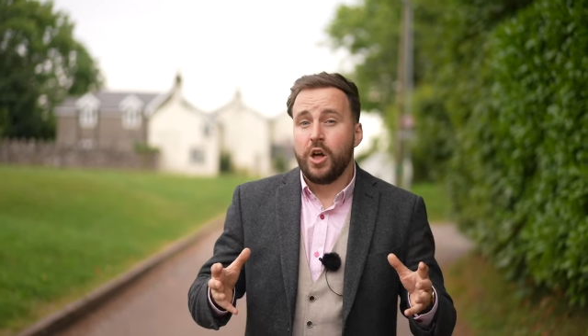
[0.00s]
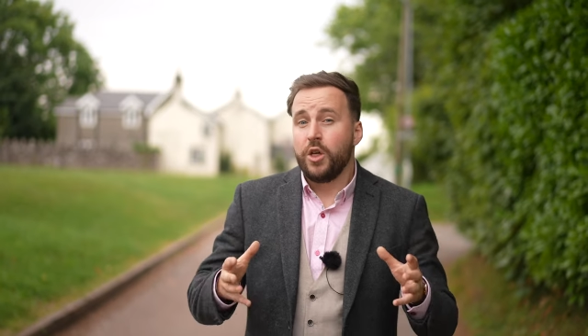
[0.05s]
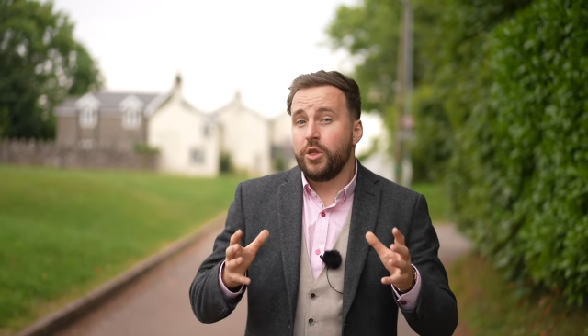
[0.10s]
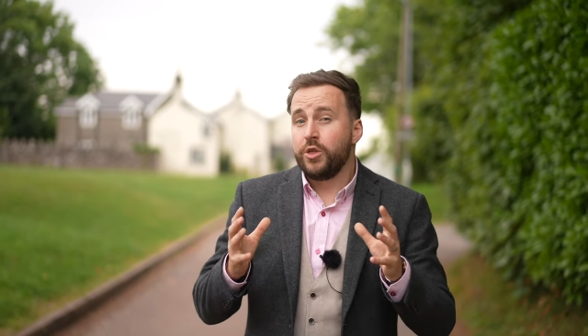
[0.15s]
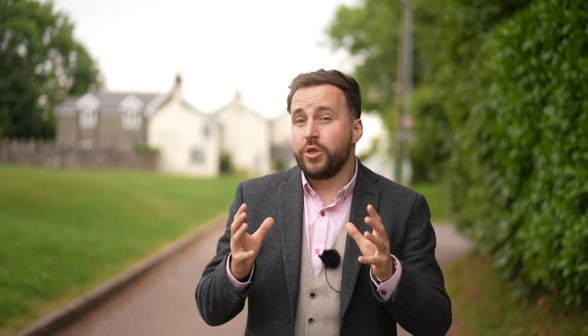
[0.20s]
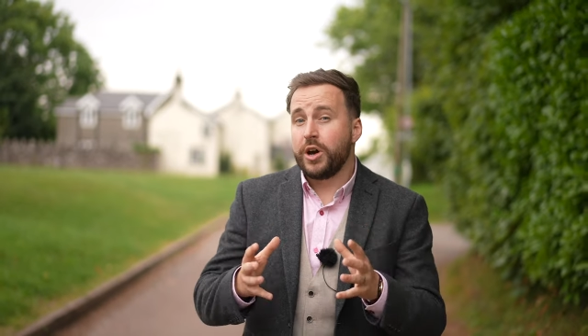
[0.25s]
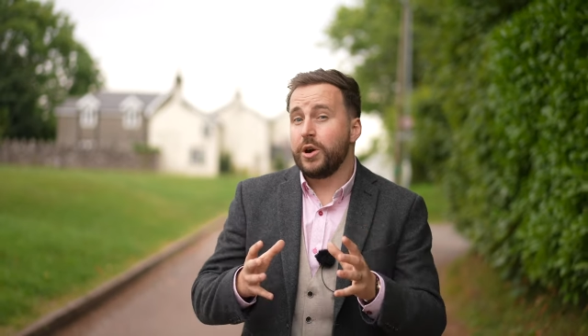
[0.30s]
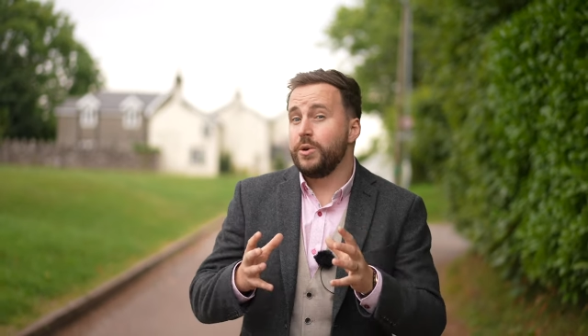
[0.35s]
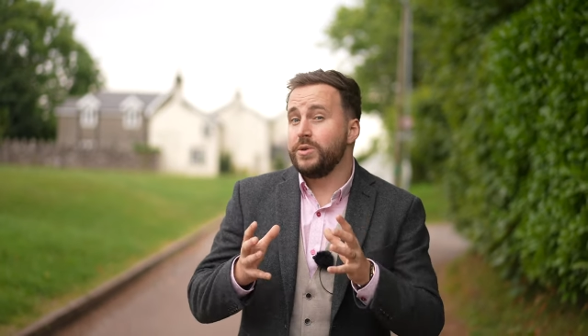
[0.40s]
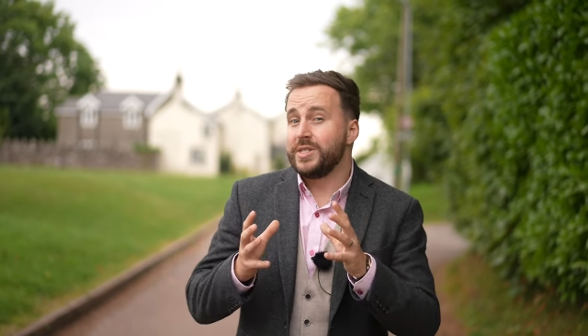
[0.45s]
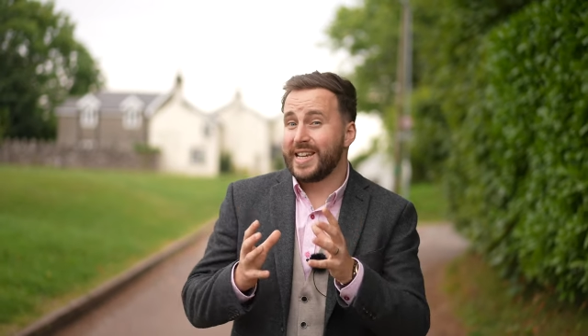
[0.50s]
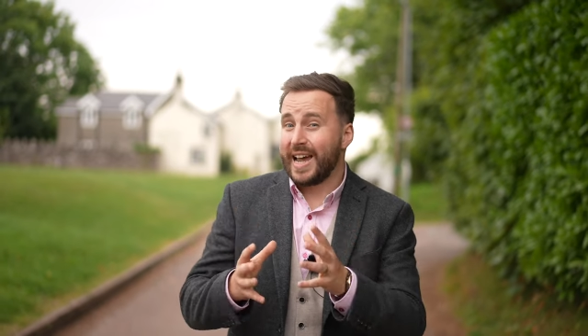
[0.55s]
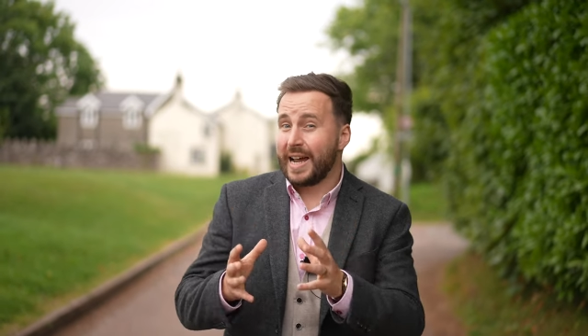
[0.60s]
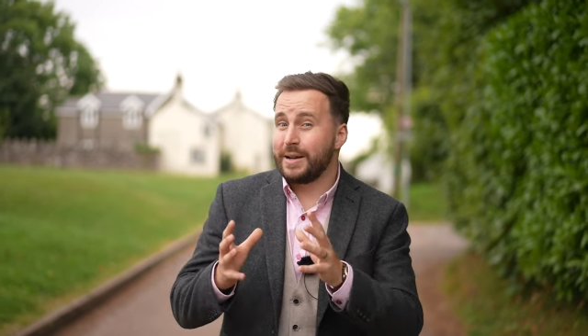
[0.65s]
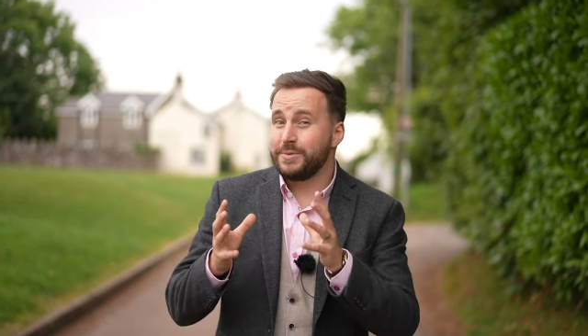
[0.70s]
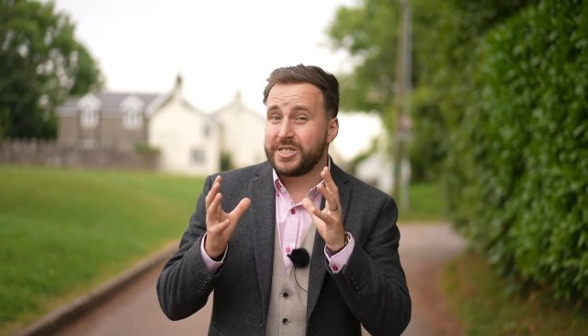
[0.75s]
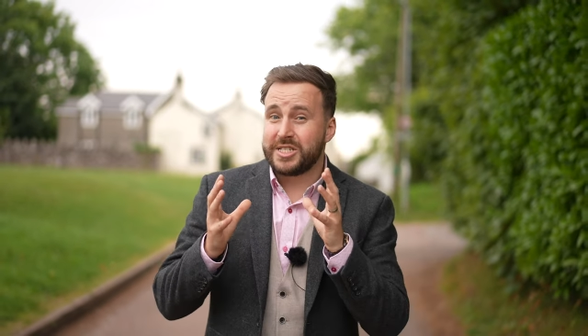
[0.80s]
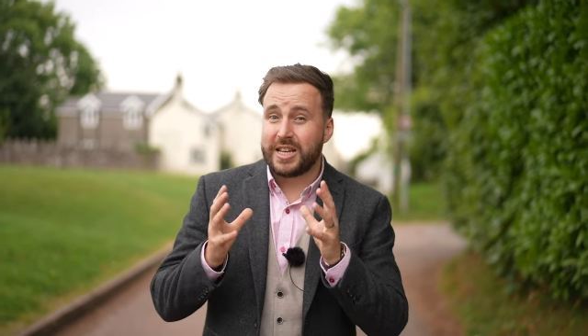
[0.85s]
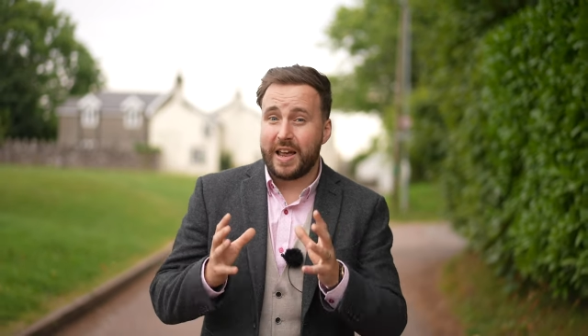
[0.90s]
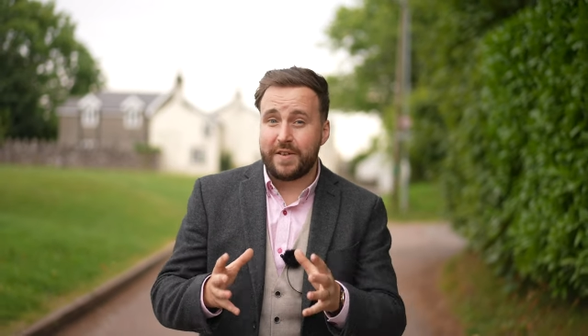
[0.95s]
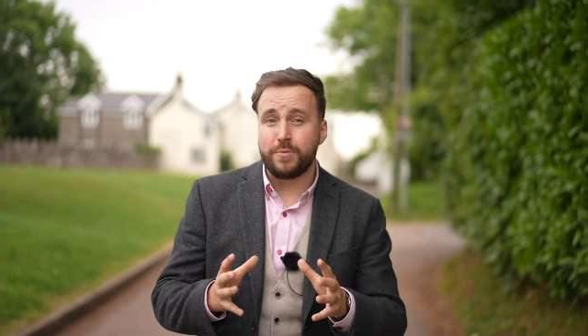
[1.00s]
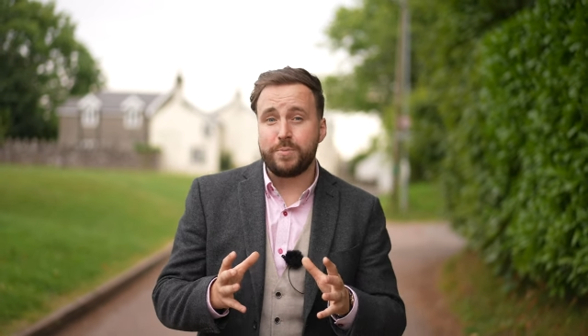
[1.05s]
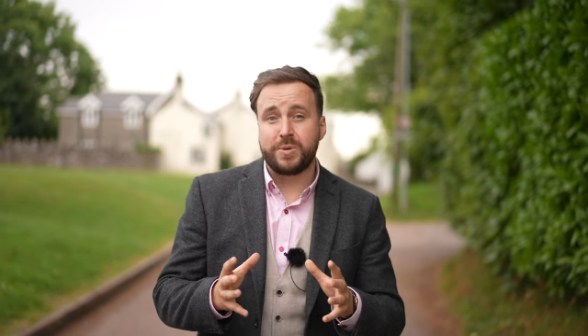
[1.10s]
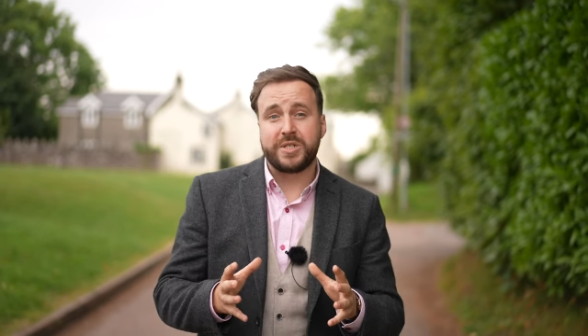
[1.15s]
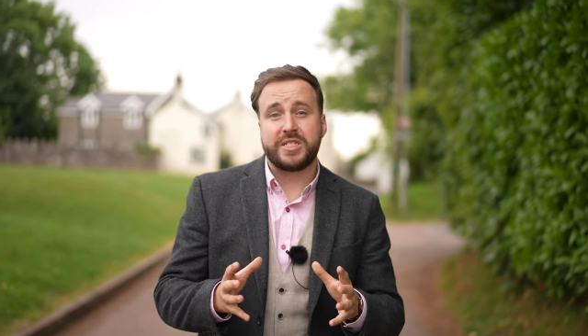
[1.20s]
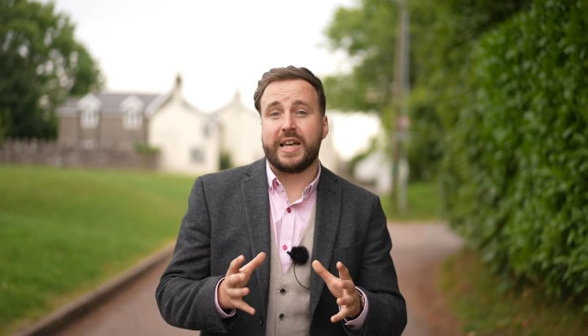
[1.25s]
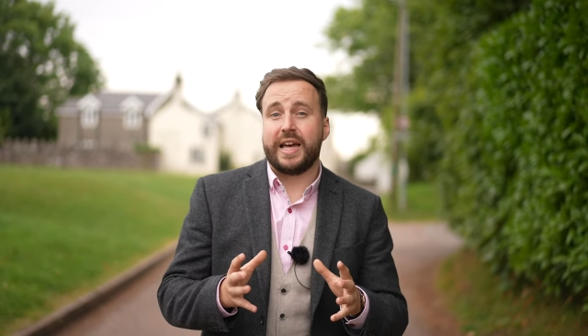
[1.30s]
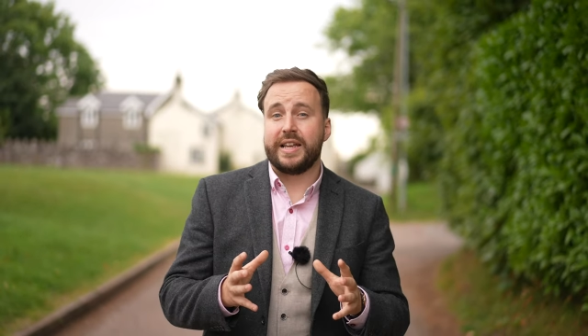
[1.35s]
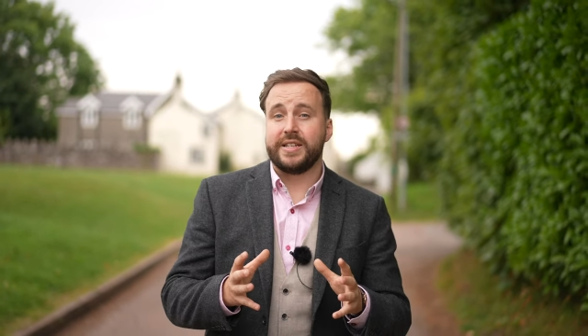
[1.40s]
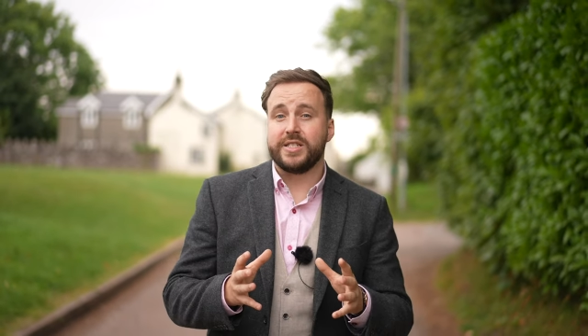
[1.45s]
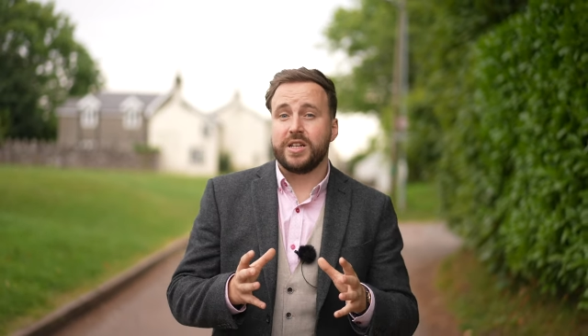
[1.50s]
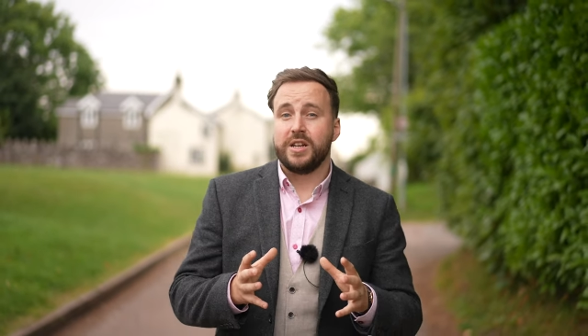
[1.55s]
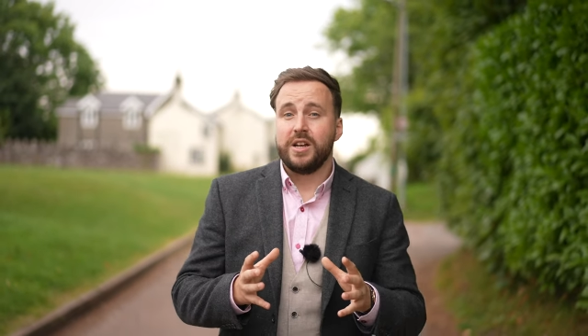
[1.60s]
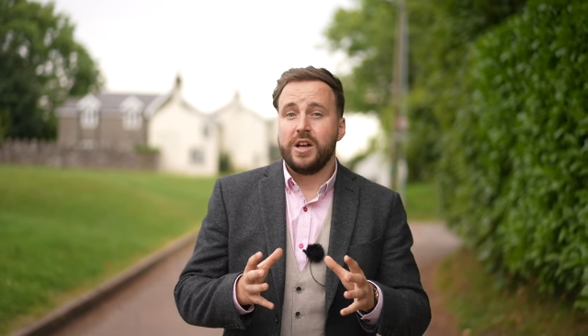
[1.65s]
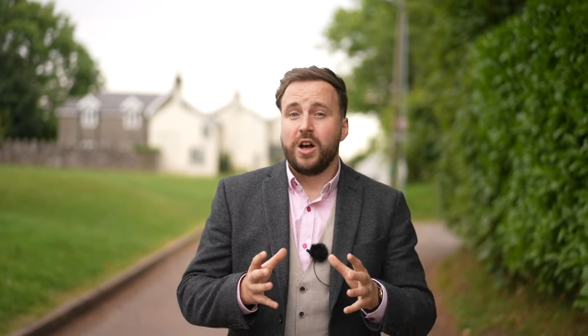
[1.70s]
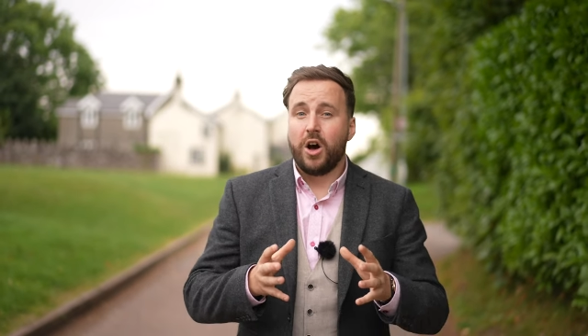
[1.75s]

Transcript: though down 7%